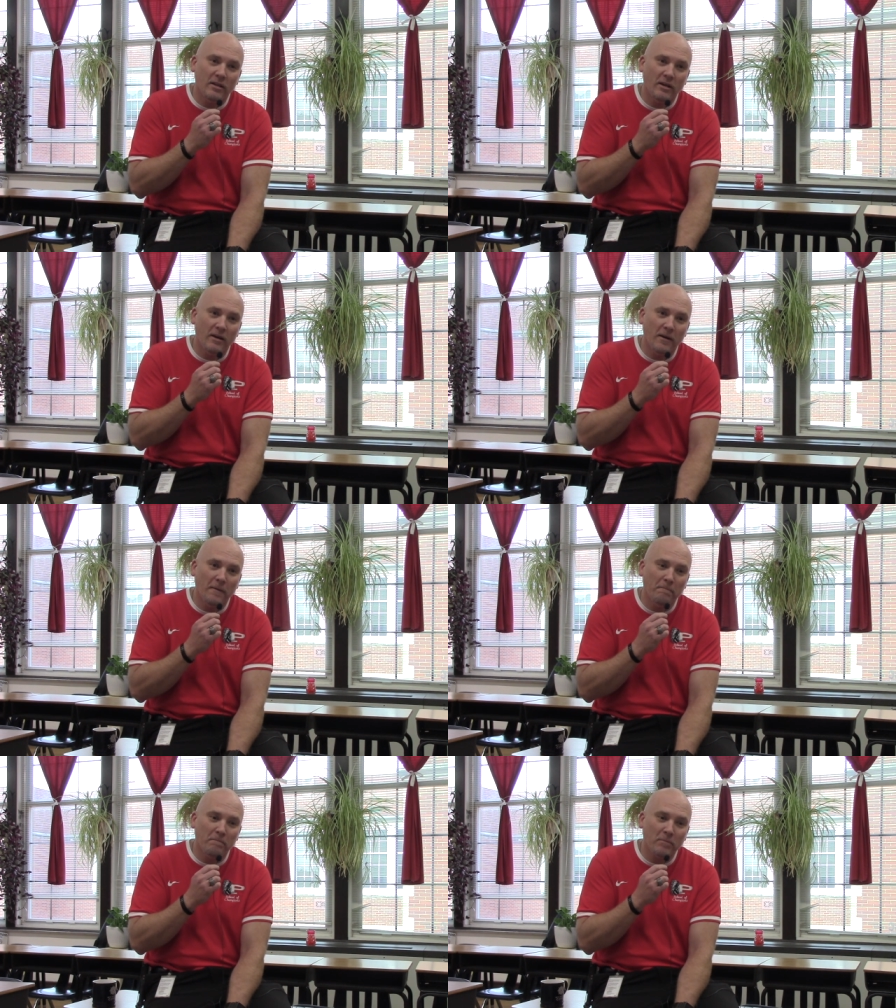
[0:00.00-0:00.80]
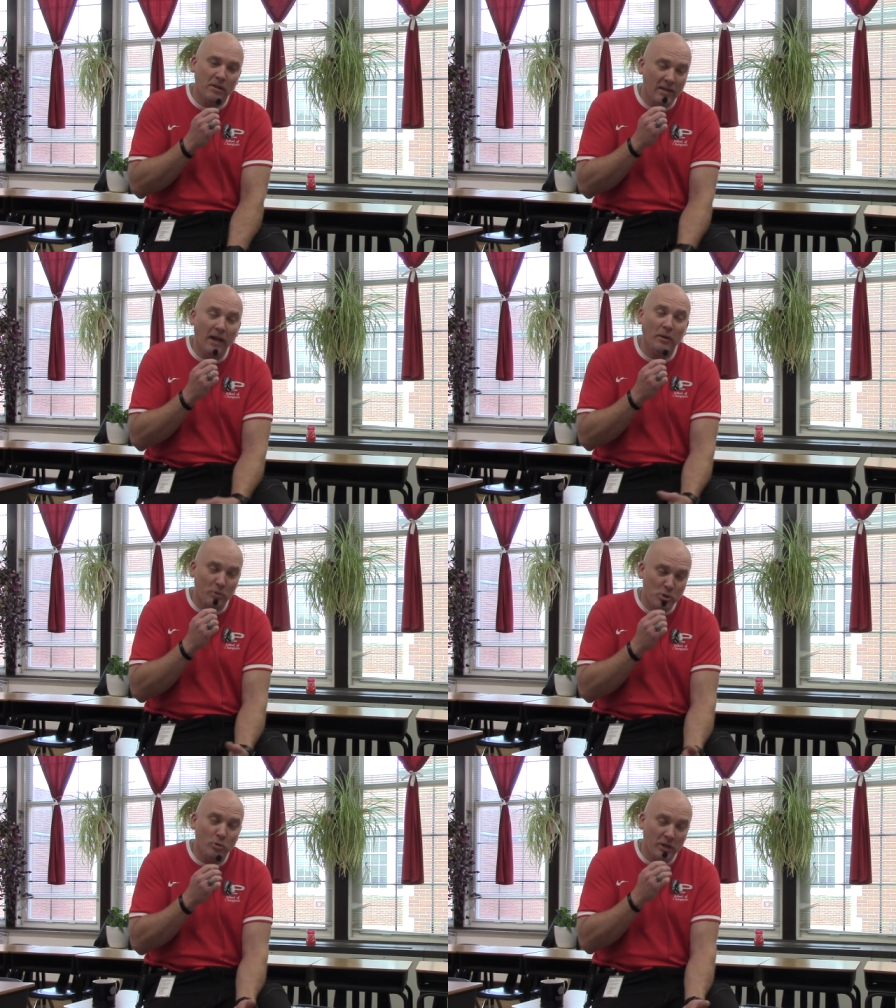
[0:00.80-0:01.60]
um, now
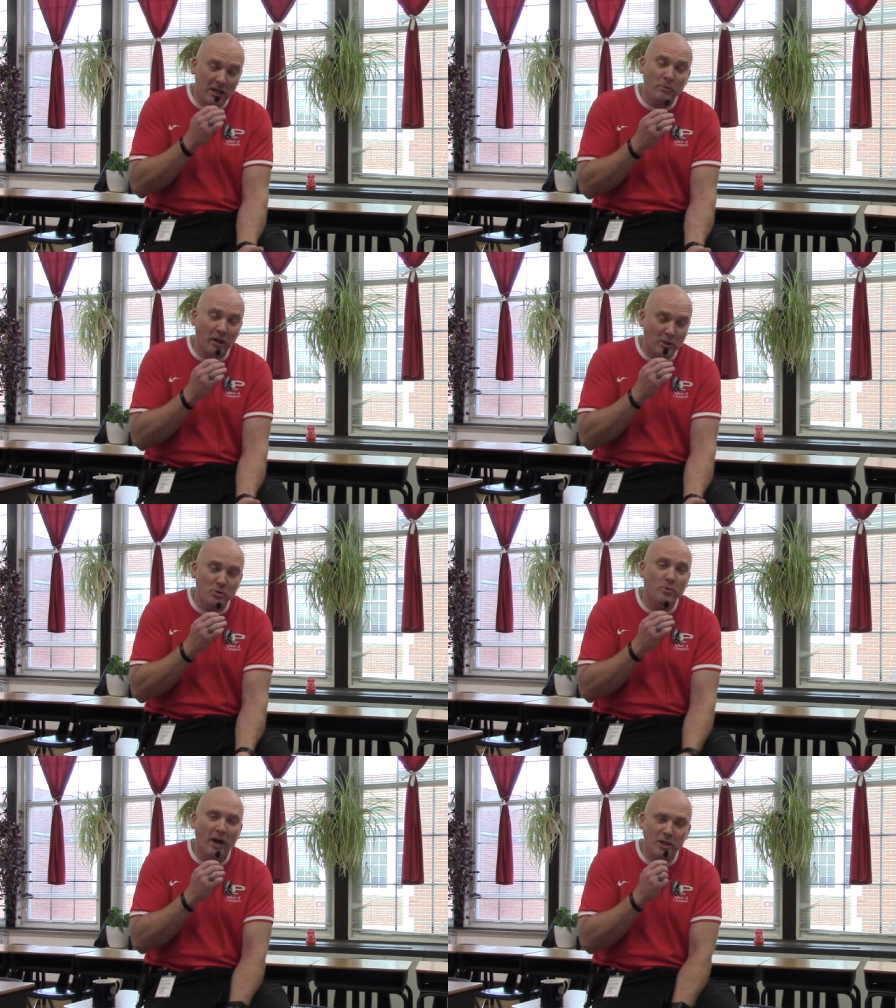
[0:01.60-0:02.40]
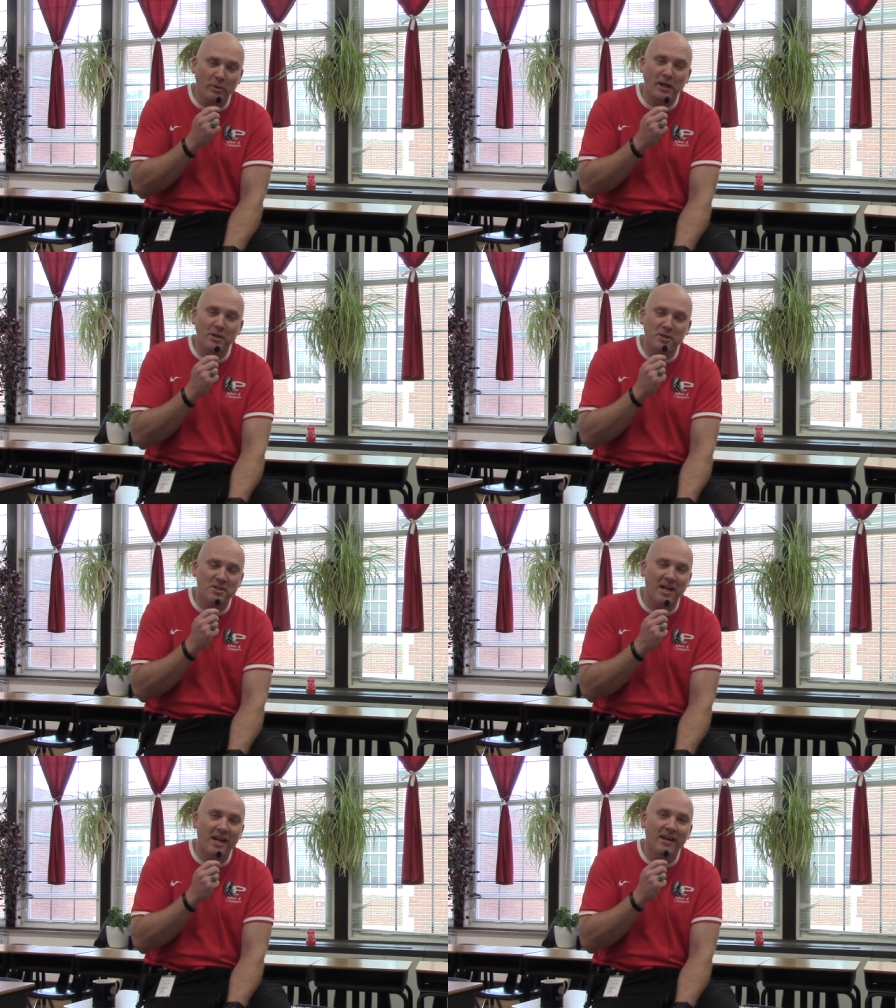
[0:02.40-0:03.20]
that you're getting ready to graduate, I should
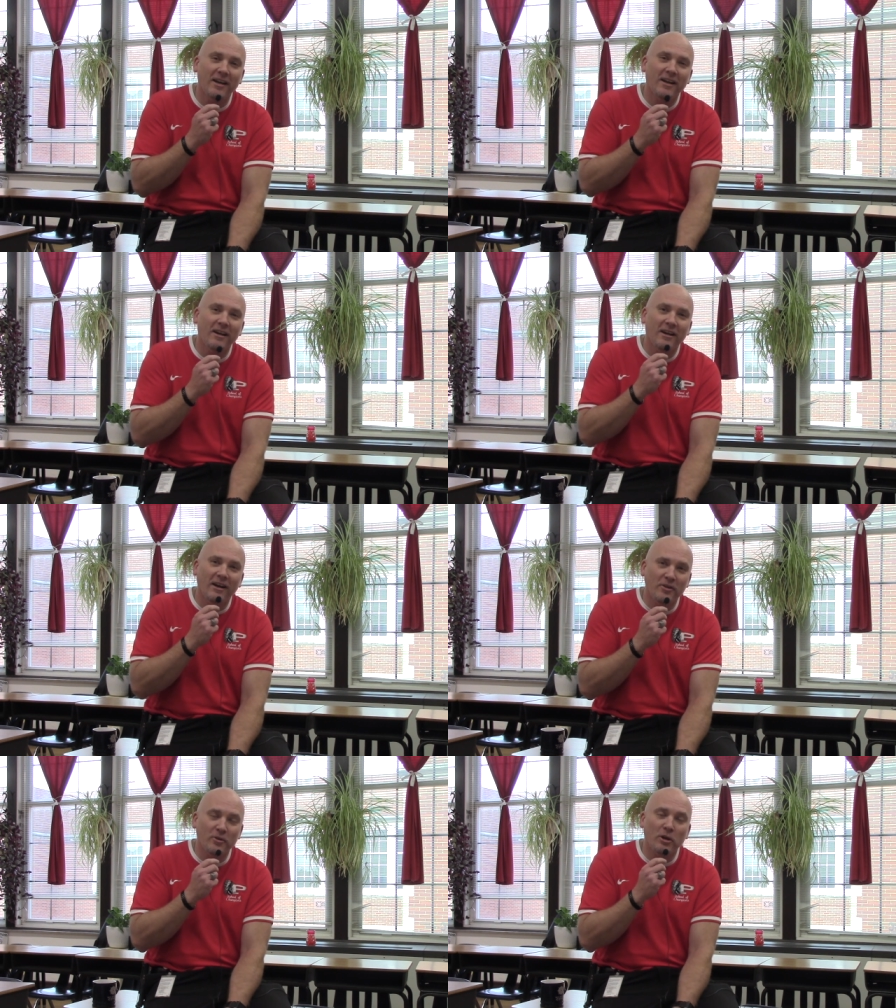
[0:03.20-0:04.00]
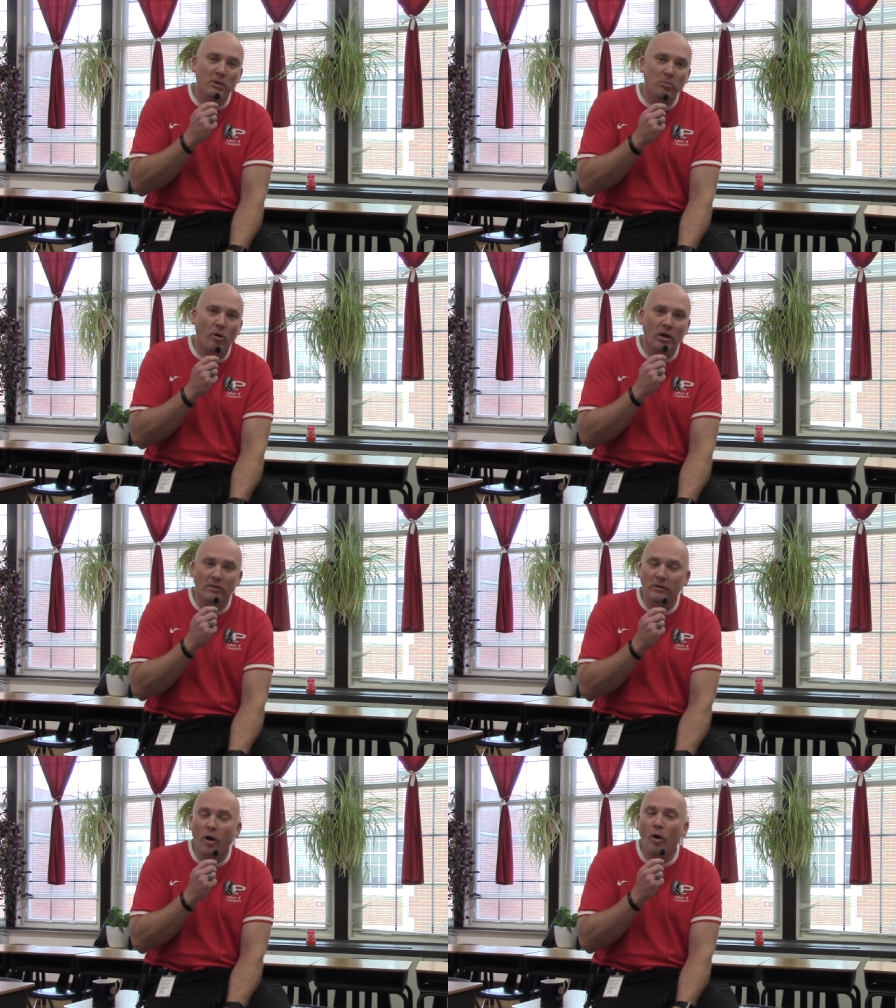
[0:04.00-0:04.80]
say, uh, you're going to be a part of
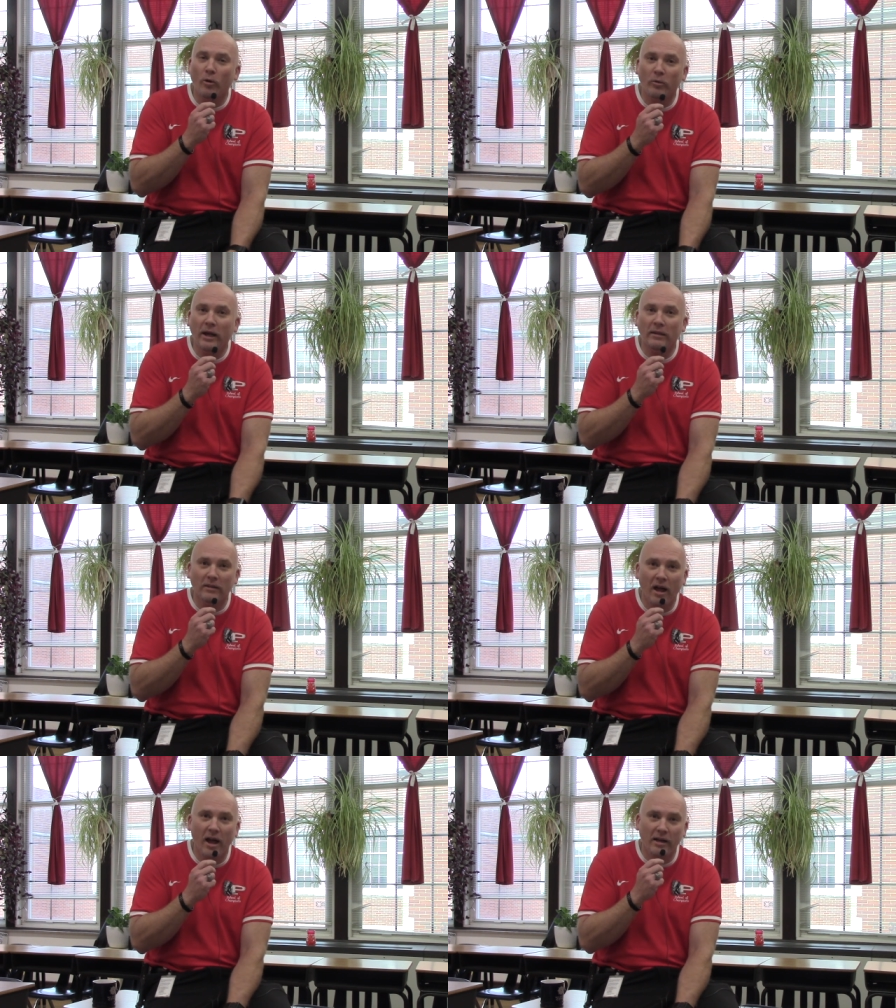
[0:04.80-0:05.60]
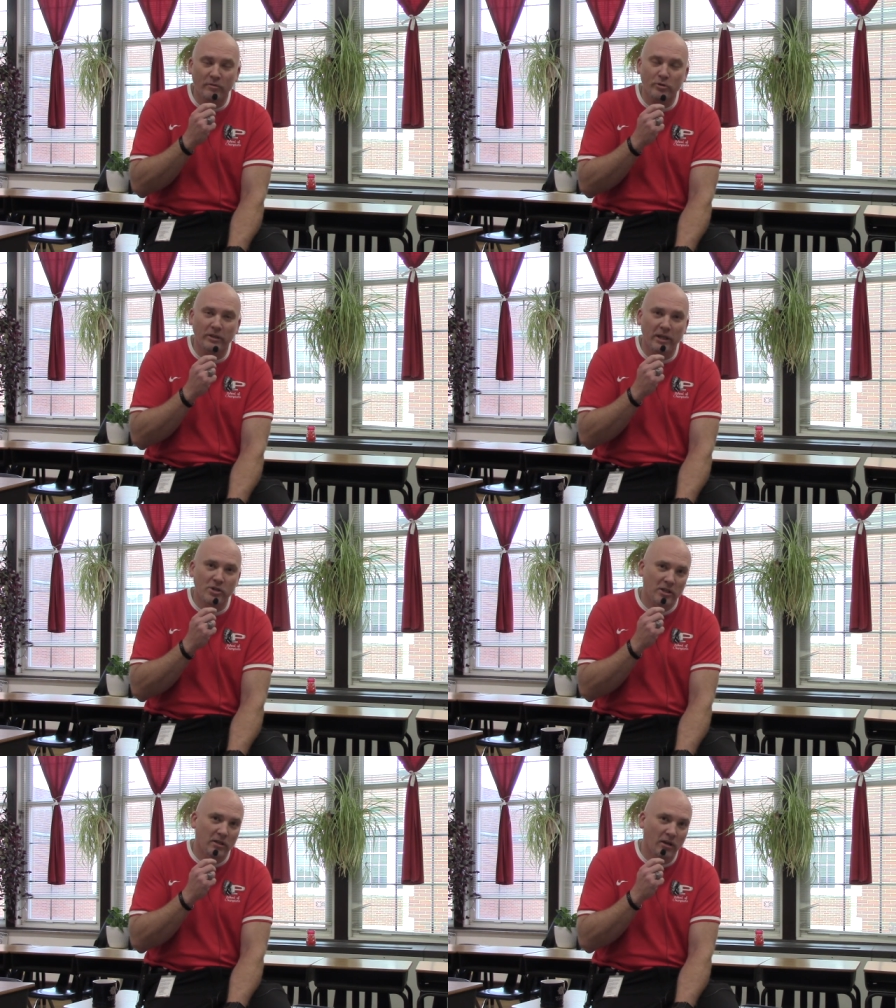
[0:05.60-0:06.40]
a long red line of
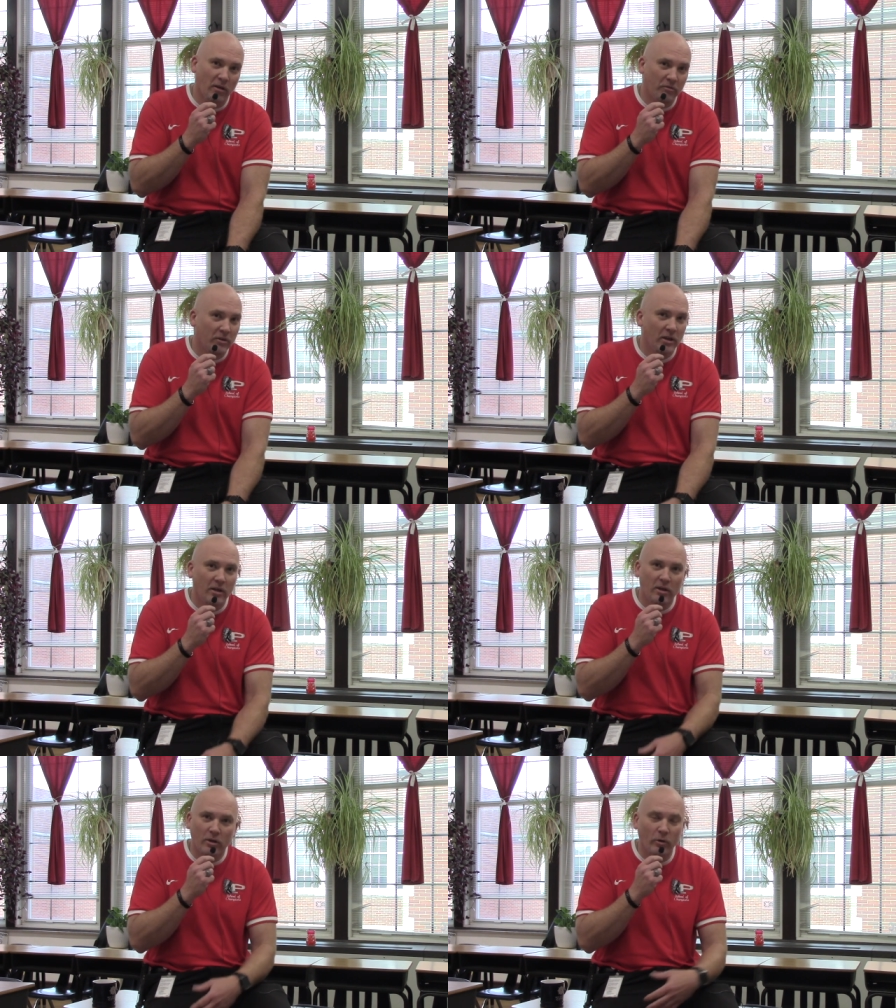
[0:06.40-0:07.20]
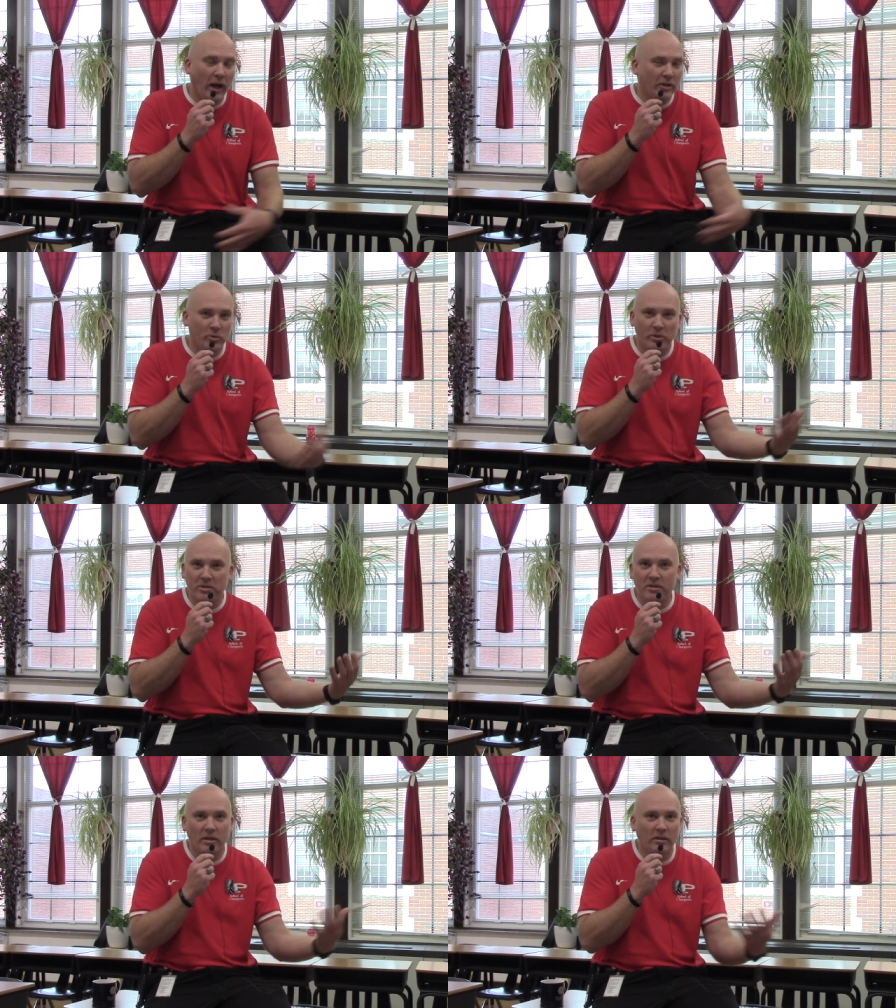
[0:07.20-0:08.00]
tradition of
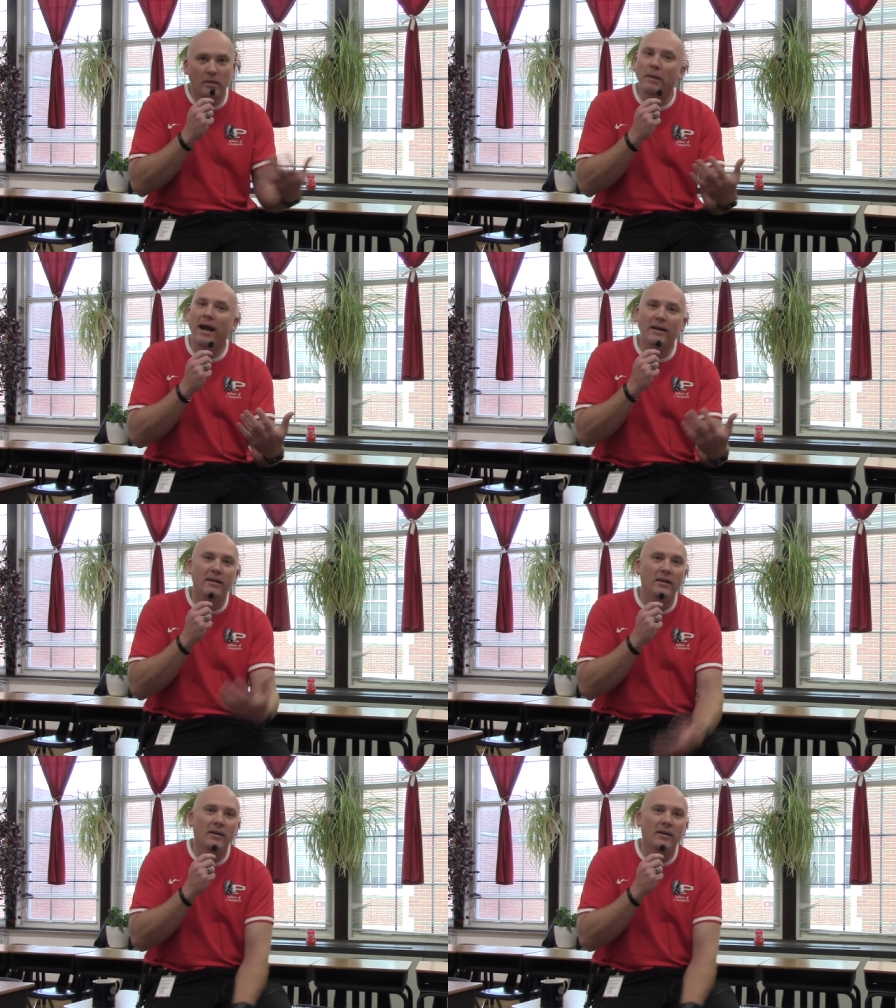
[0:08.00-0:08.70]
graduates clear back,